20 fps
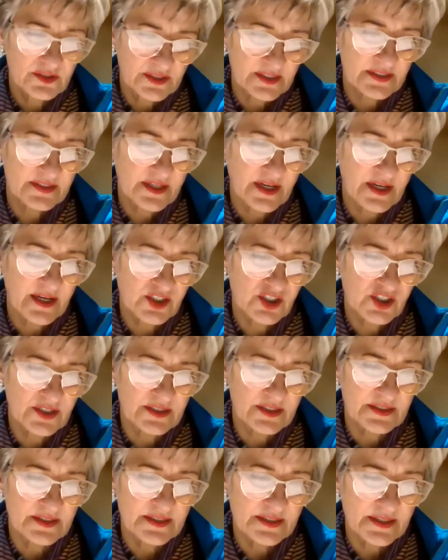
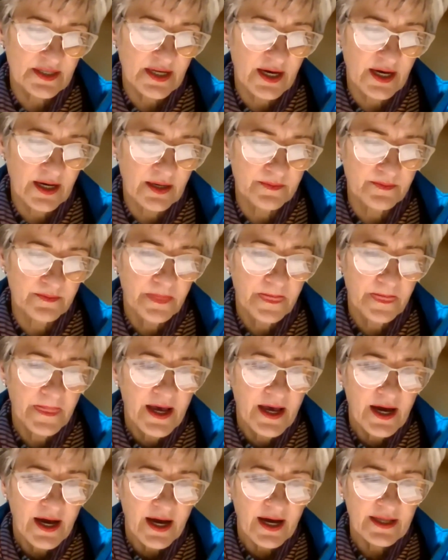discussions.
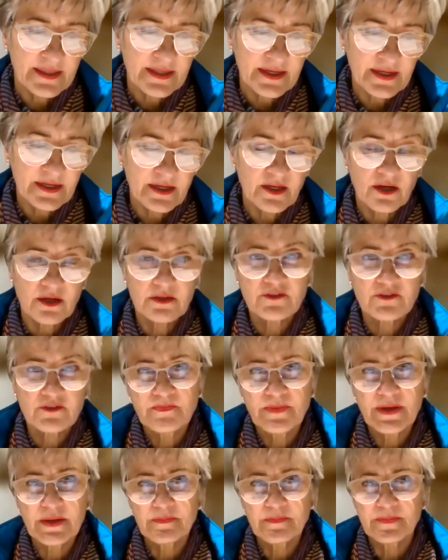I think a lot of
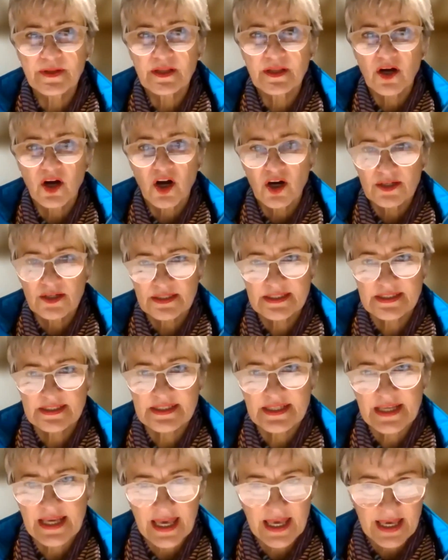people are
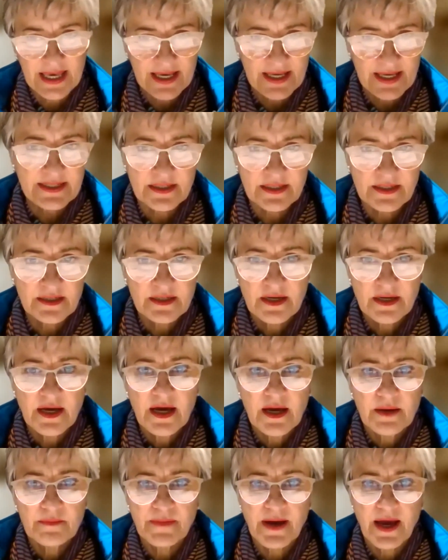scared,
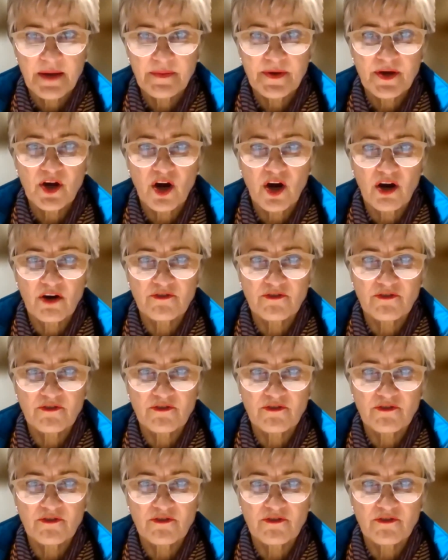maybe